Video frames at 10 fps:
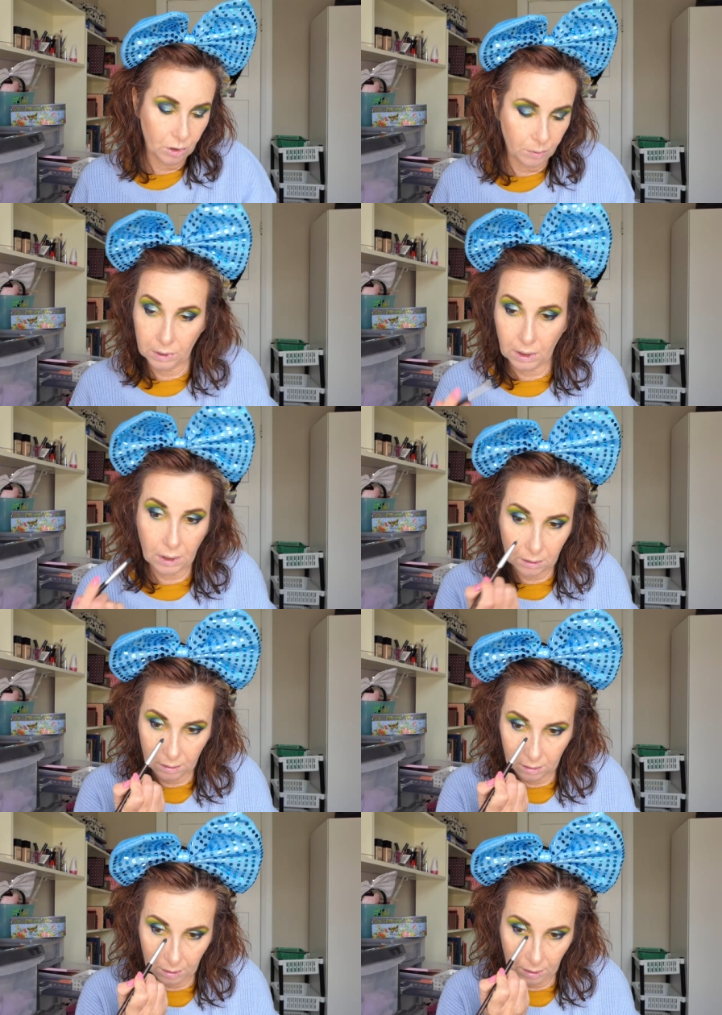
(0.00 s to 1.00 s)
top of that
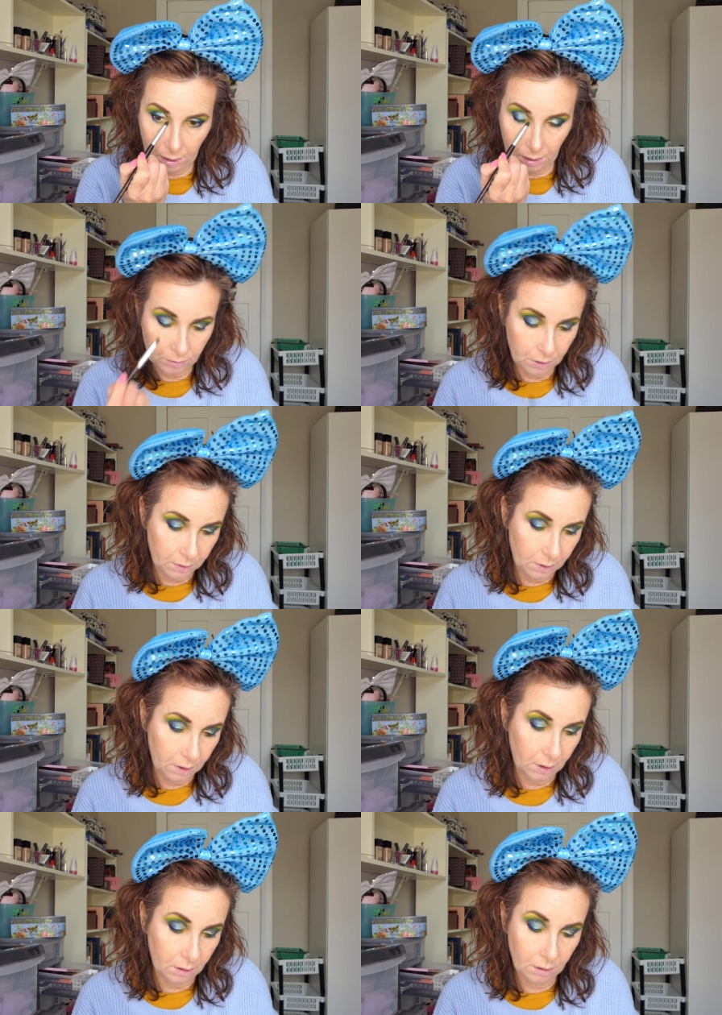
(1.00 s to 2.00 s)
yellow just in
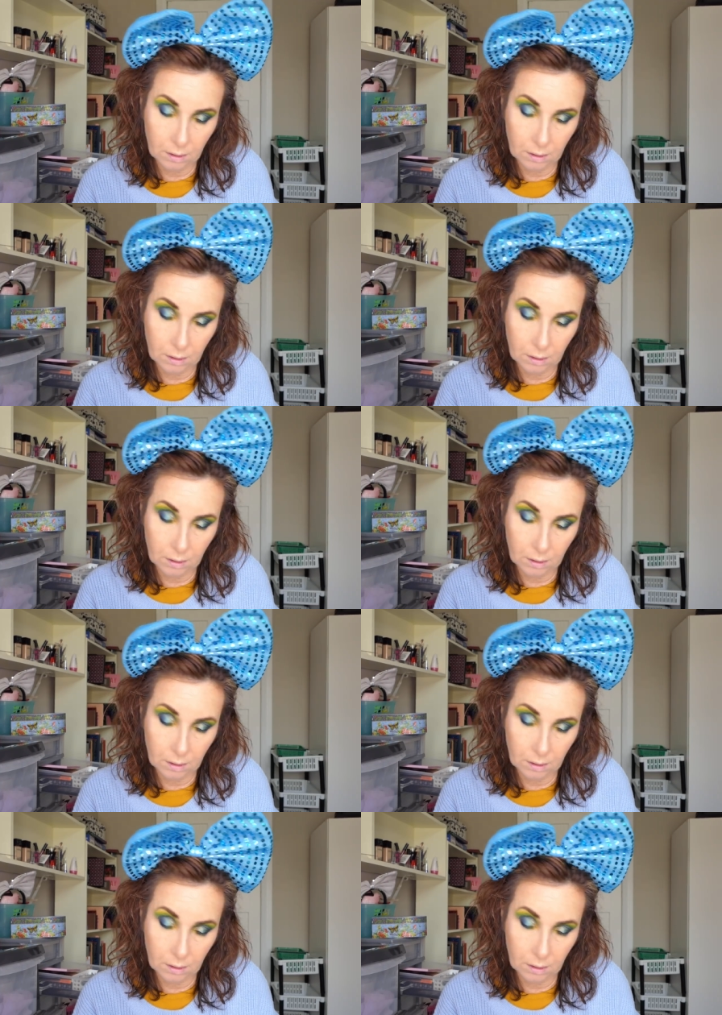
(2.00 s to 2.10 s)
there.